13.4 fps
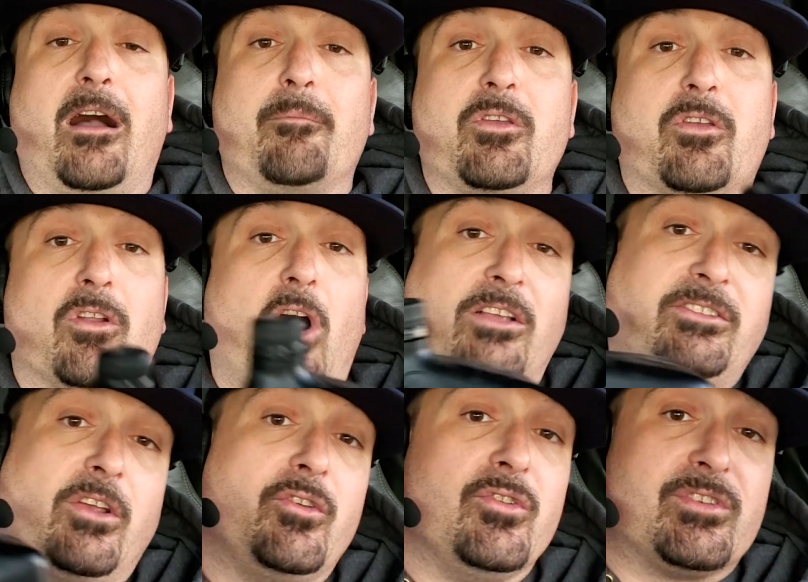You can
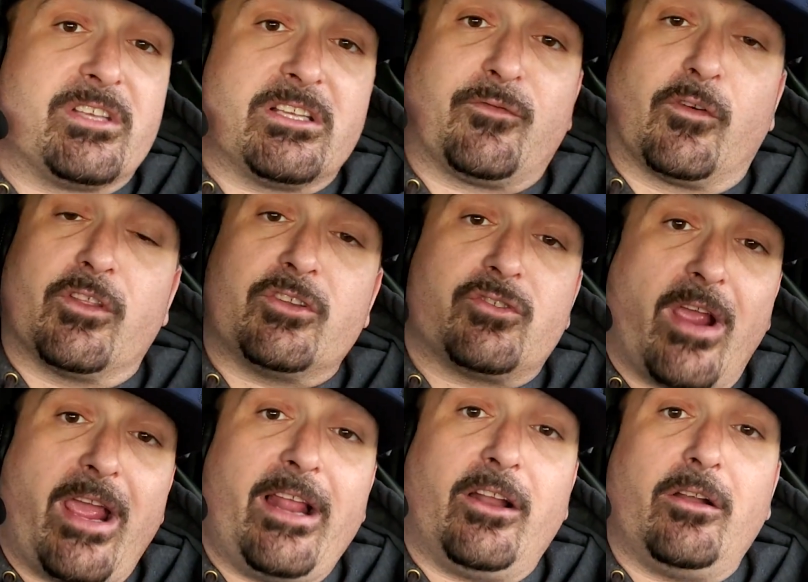also use this for the
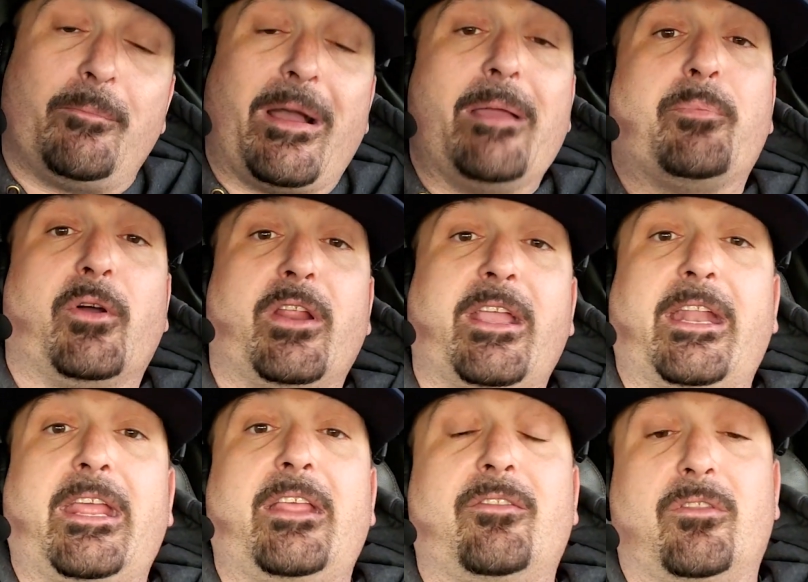trailer by putting
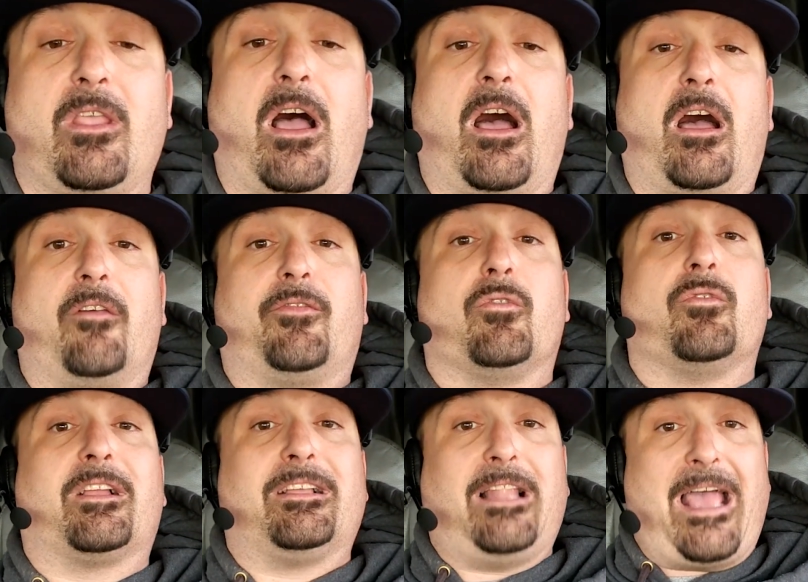it in through
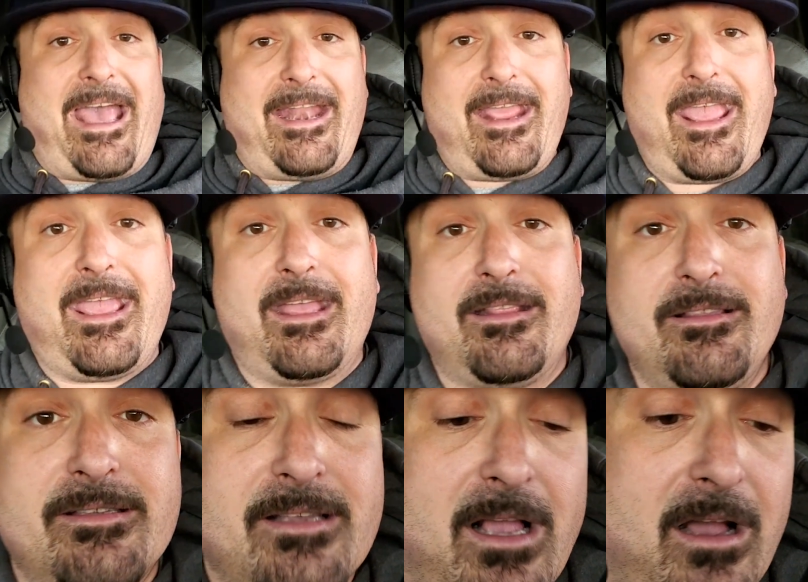the glad
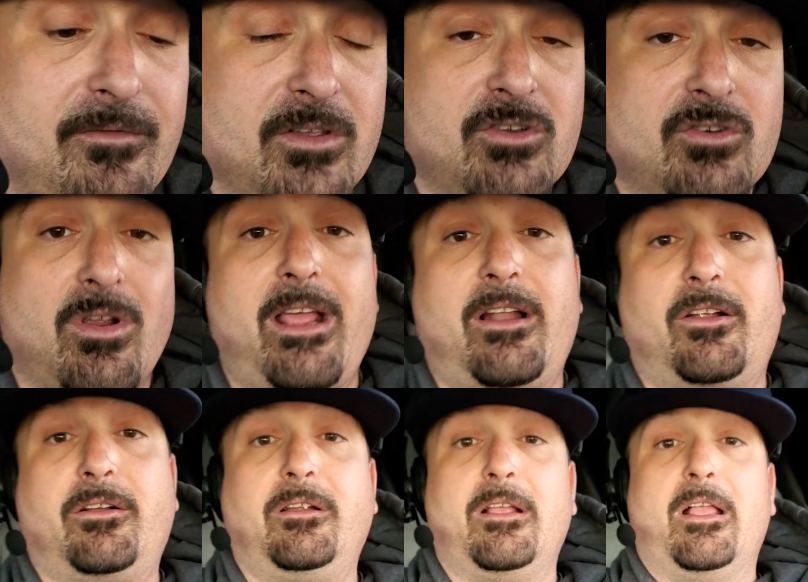hands of the
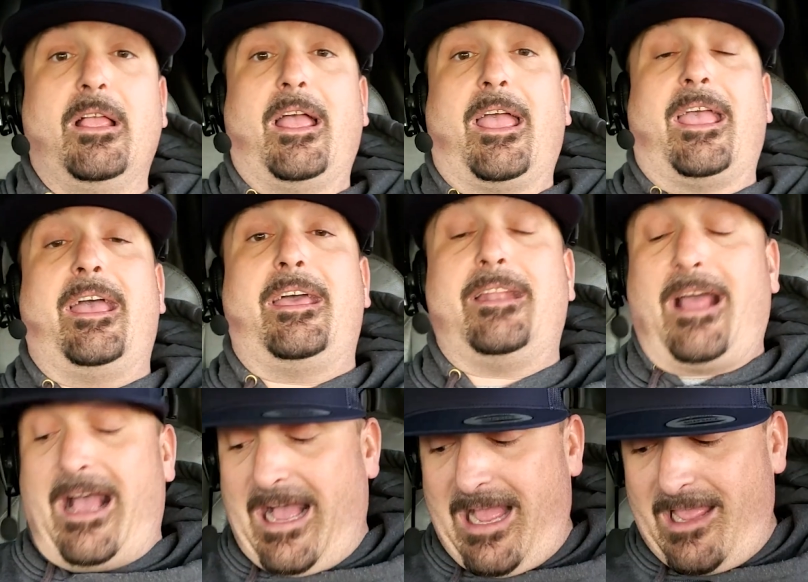trailer, and
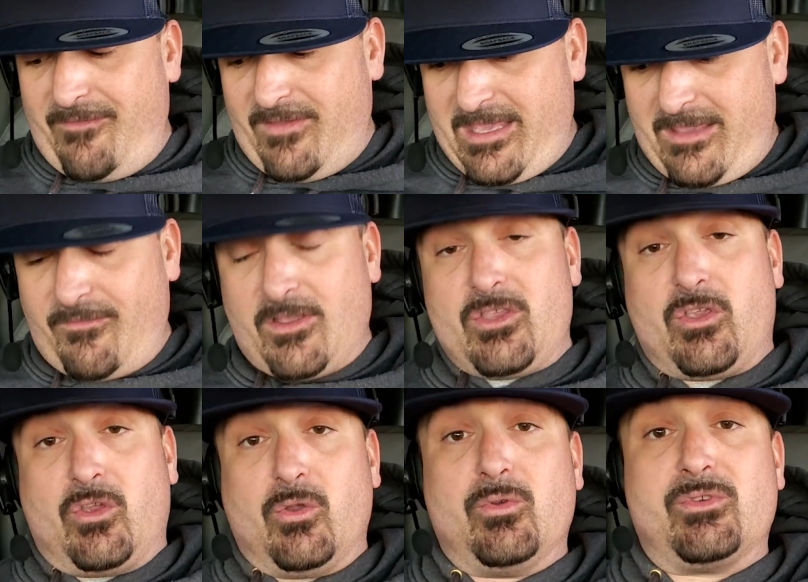I've even
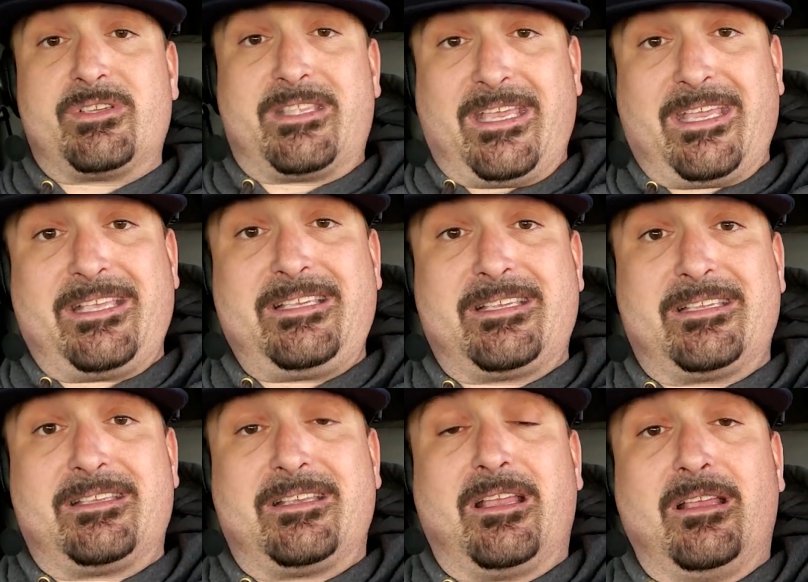used
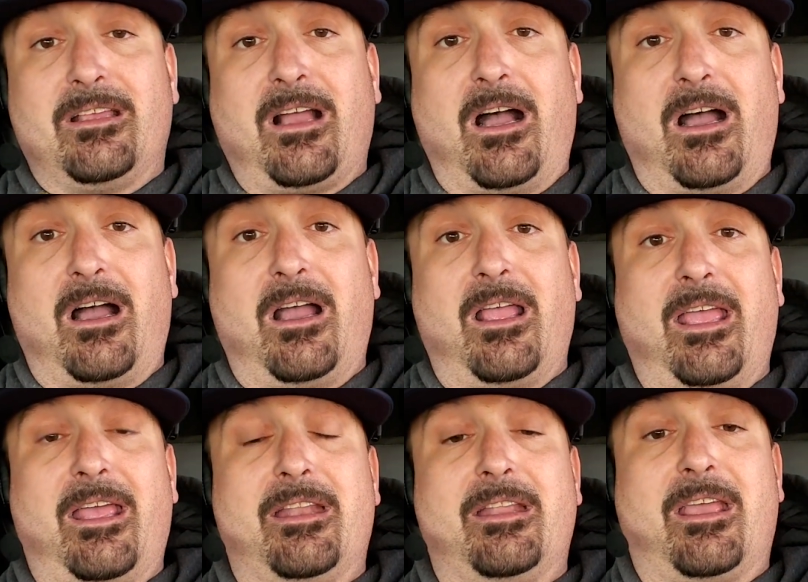this
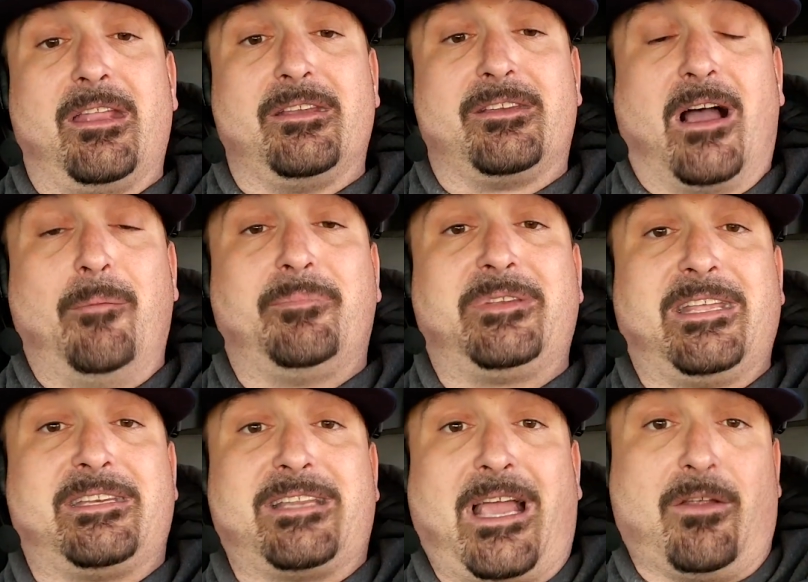and dumped
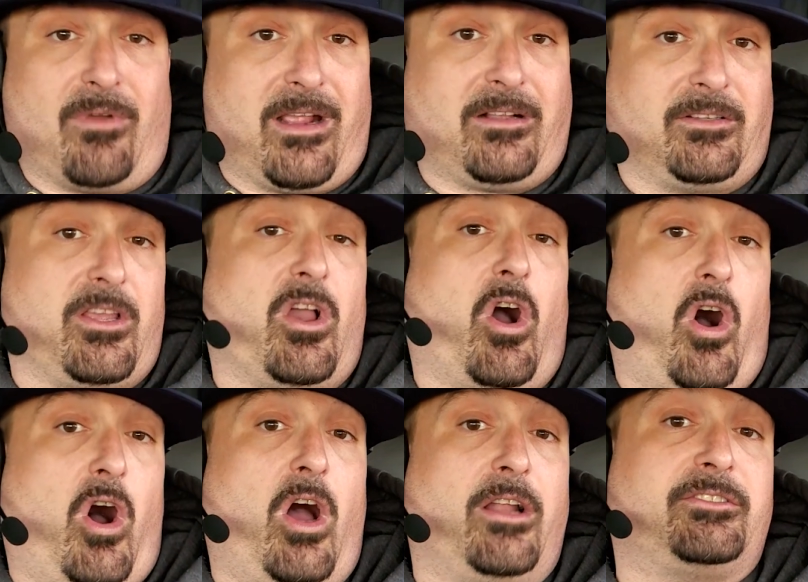it directly
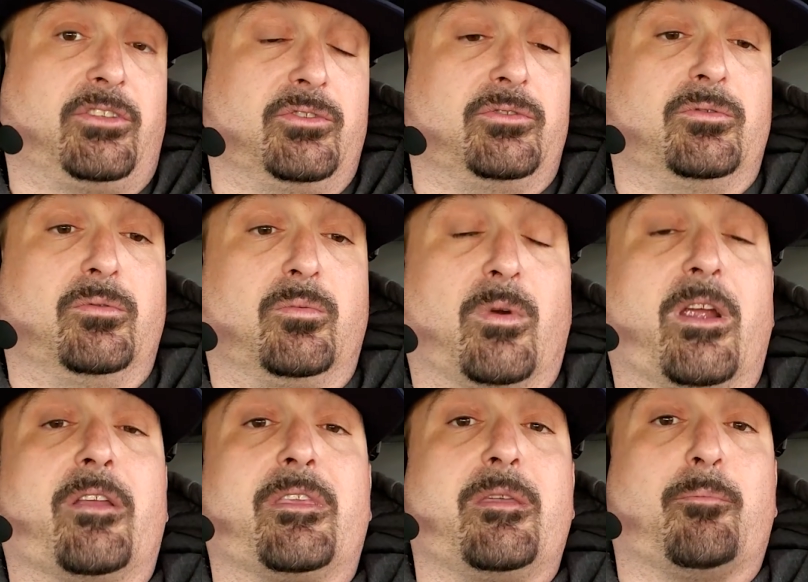onto
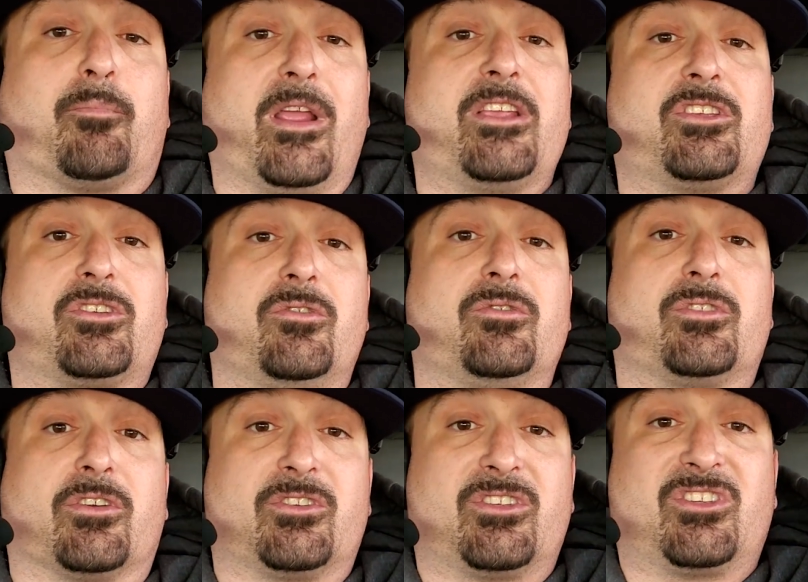where the brake
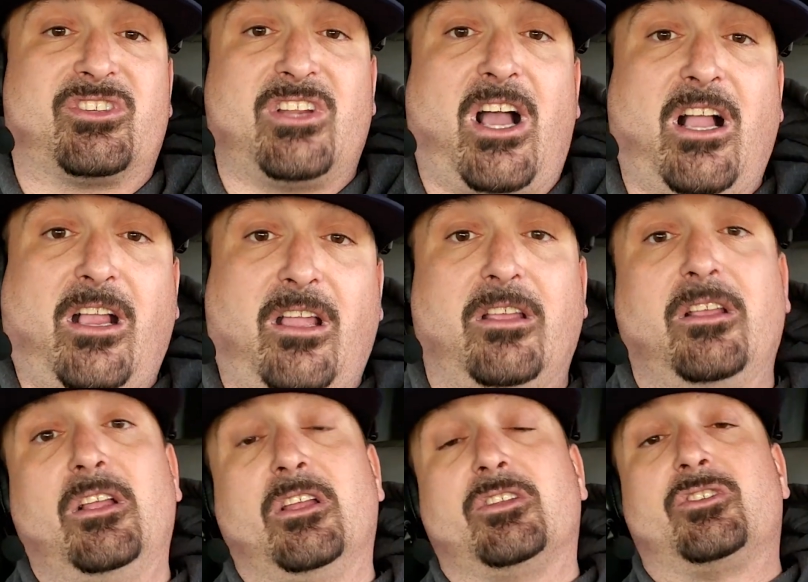shoes are stuck
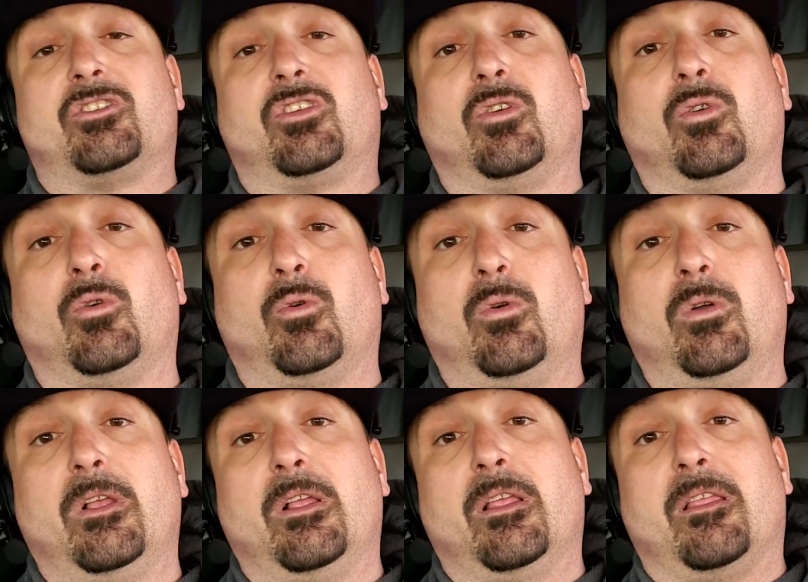to
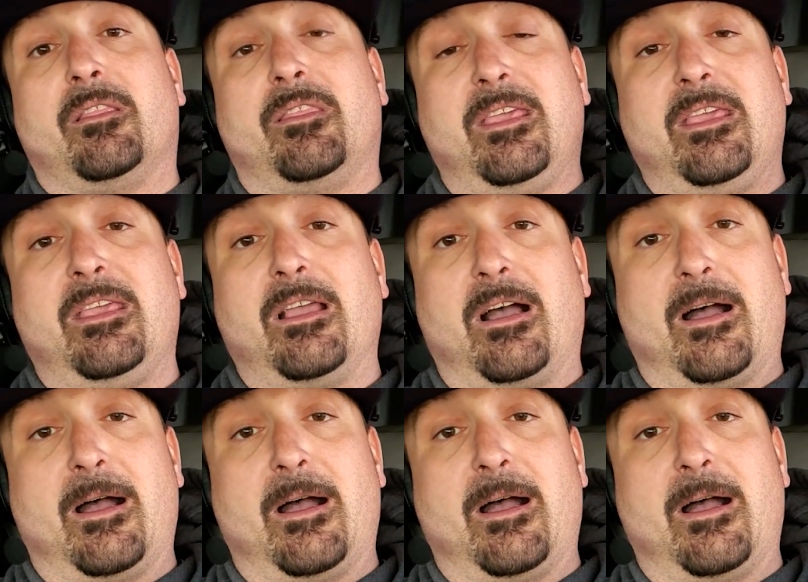the